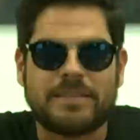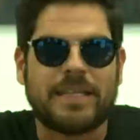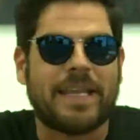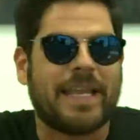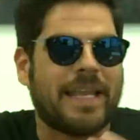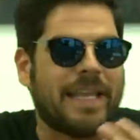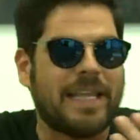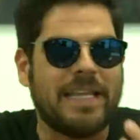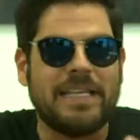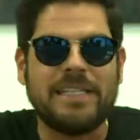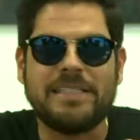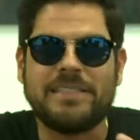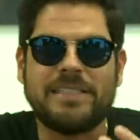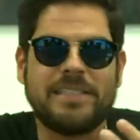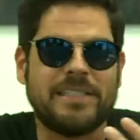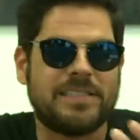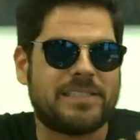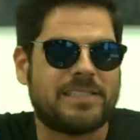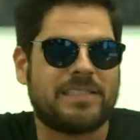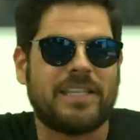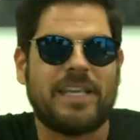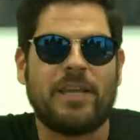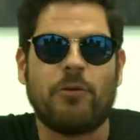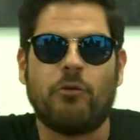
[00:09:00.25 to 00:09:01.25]
the
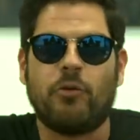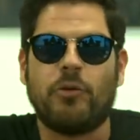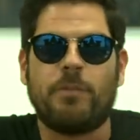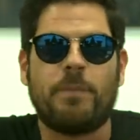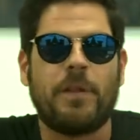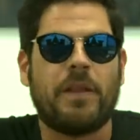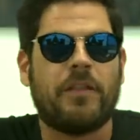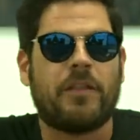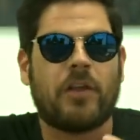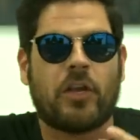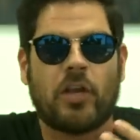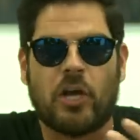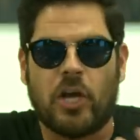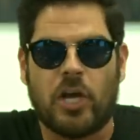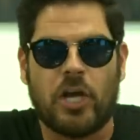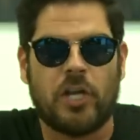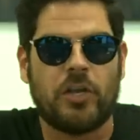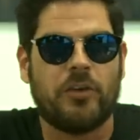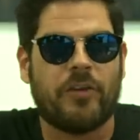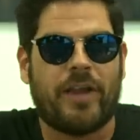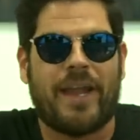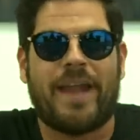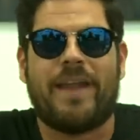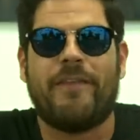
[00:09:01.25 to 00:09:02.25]
easiest thing would be the
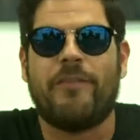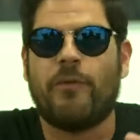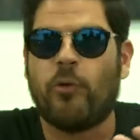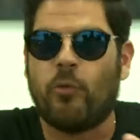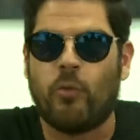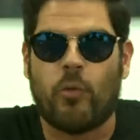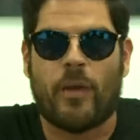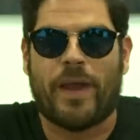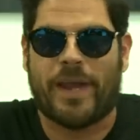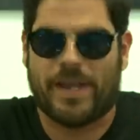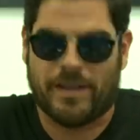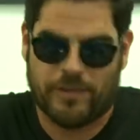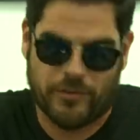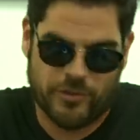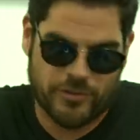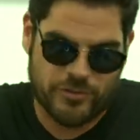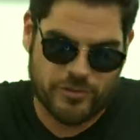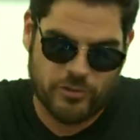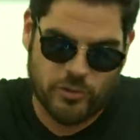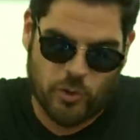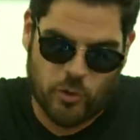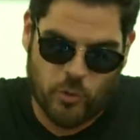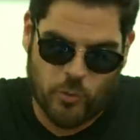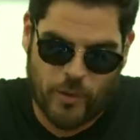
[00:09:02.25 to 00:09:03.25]
color and the weight. There's
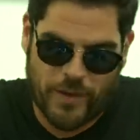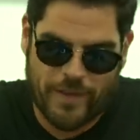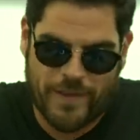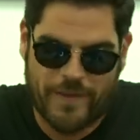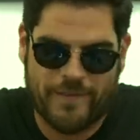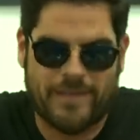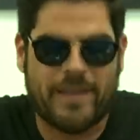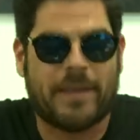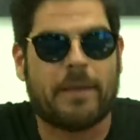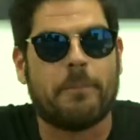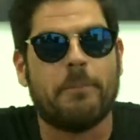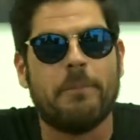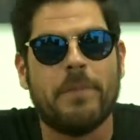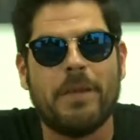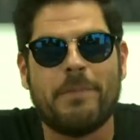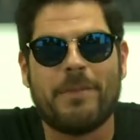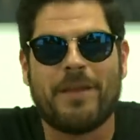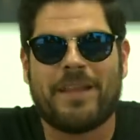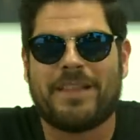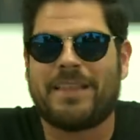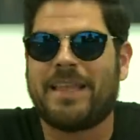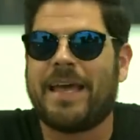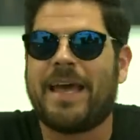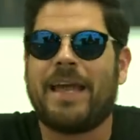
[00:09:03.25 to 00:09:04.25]
no way that they can
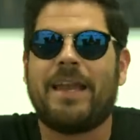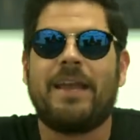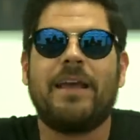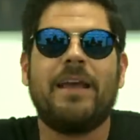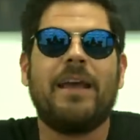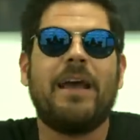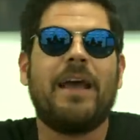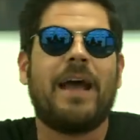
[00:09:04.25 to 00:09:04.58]
mimic that.